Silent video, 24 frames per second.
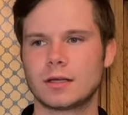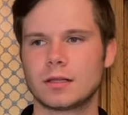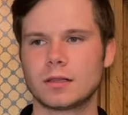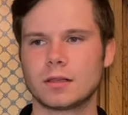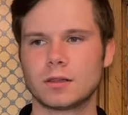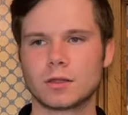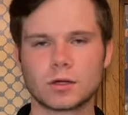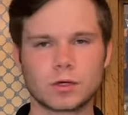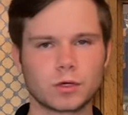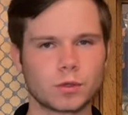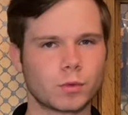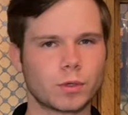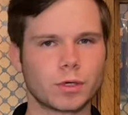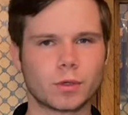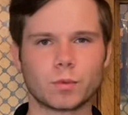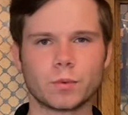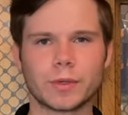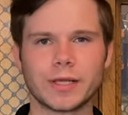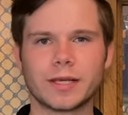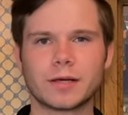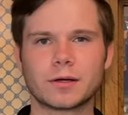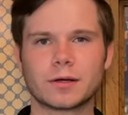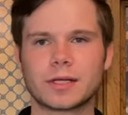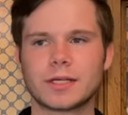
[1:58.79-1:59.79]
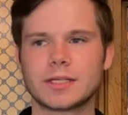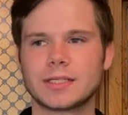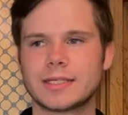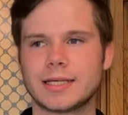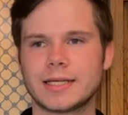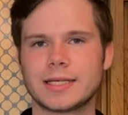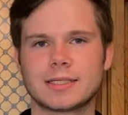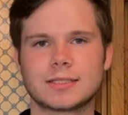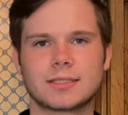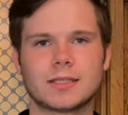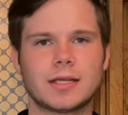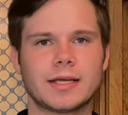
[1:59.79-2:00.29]
Learned what a wheater could
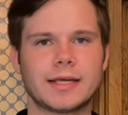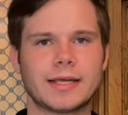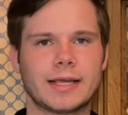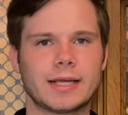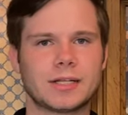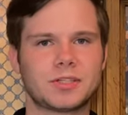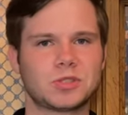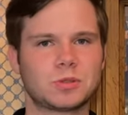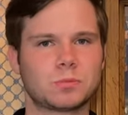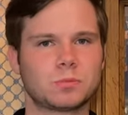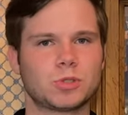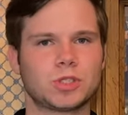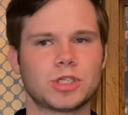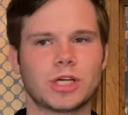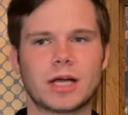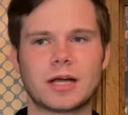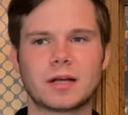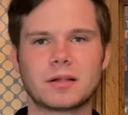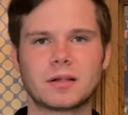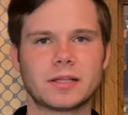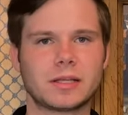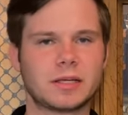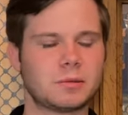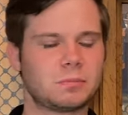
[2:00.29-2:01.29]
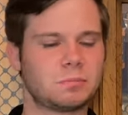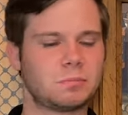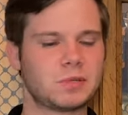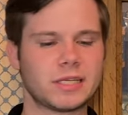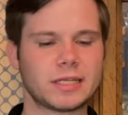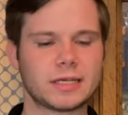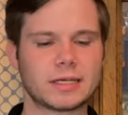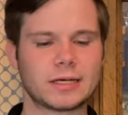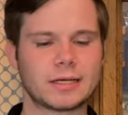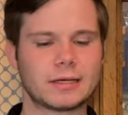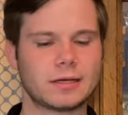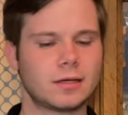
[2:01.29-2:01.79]
taste like, had some chocolate and
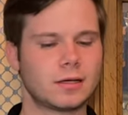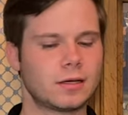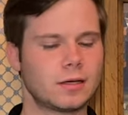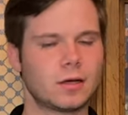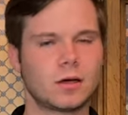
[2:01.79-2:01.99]
peanut.